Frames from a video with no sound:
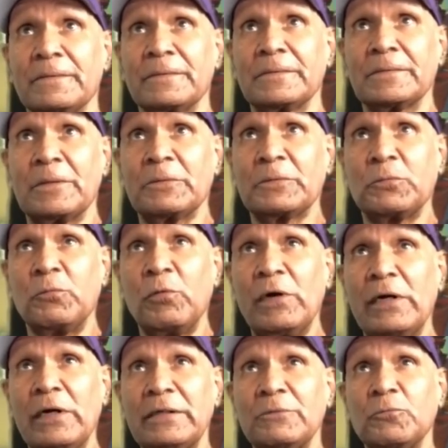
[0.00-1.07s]
So it was
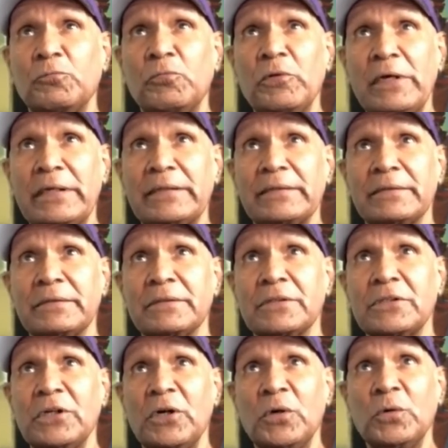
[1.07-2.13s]
one wet,
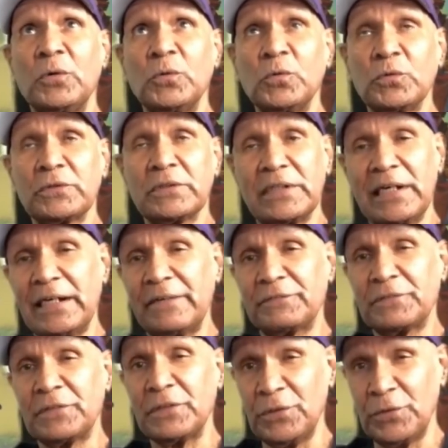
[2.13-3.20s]
cold
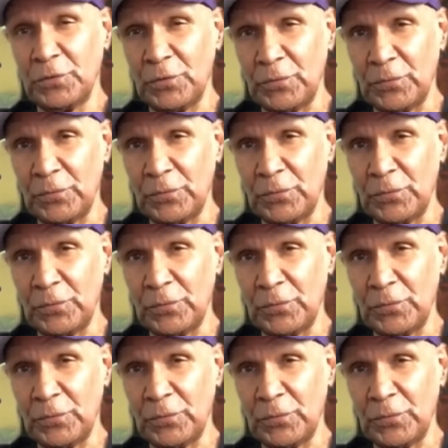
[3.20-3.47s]
afternoon